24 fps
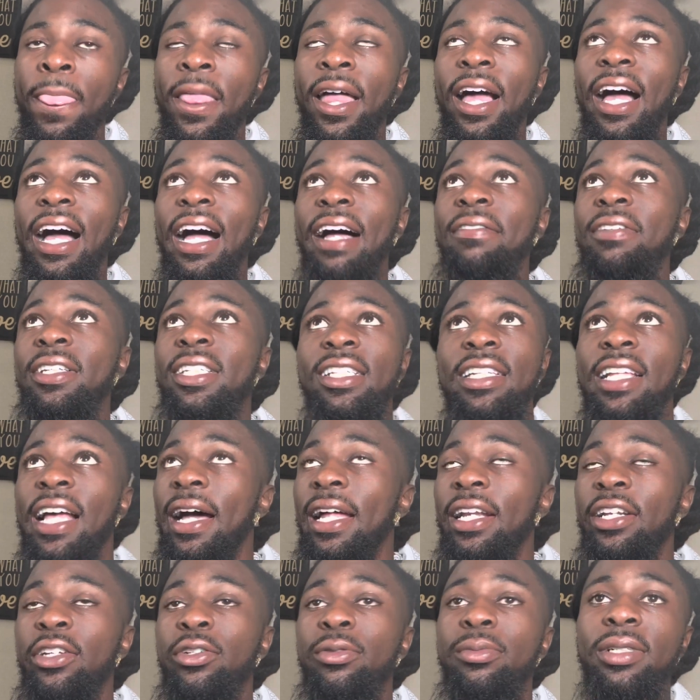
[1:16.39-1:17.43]
Obviously, I
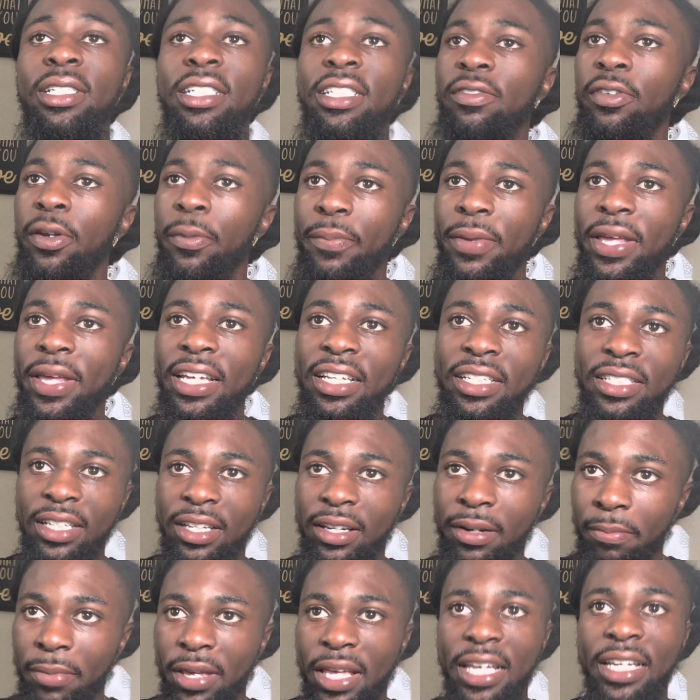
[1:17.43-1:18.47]
do believe the biggest are the
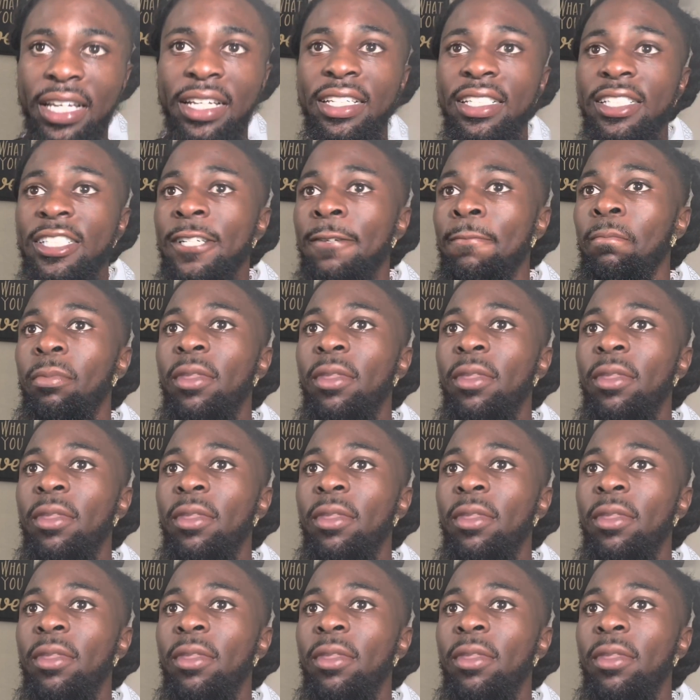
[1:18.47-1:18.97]
biggest,